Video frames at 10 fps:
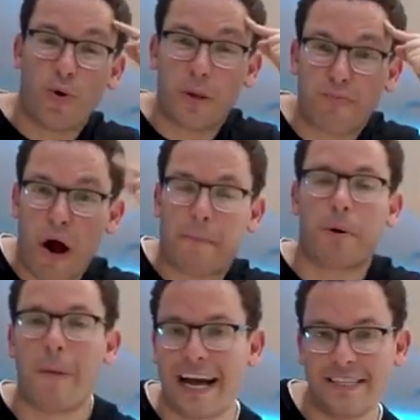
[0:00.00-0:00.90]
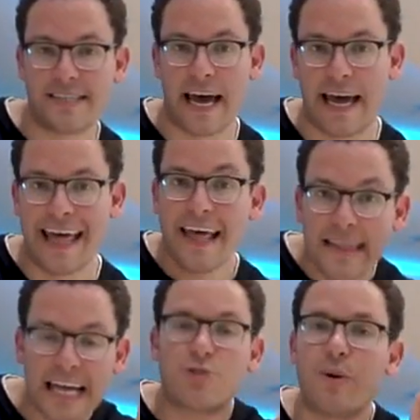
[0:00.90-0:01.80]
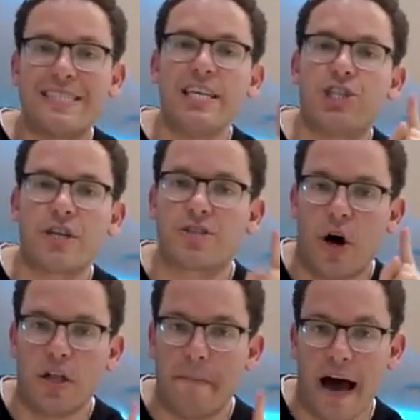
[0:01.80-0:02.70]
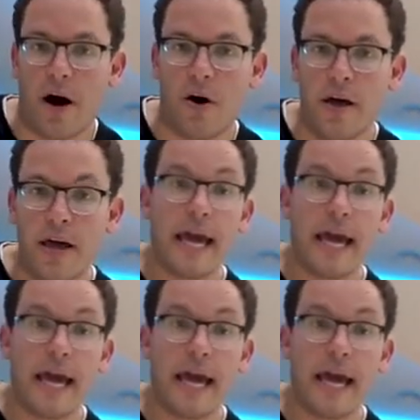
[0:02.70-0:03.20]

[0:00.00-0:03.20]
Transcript: or the proper mindset. That's what teaching is all about.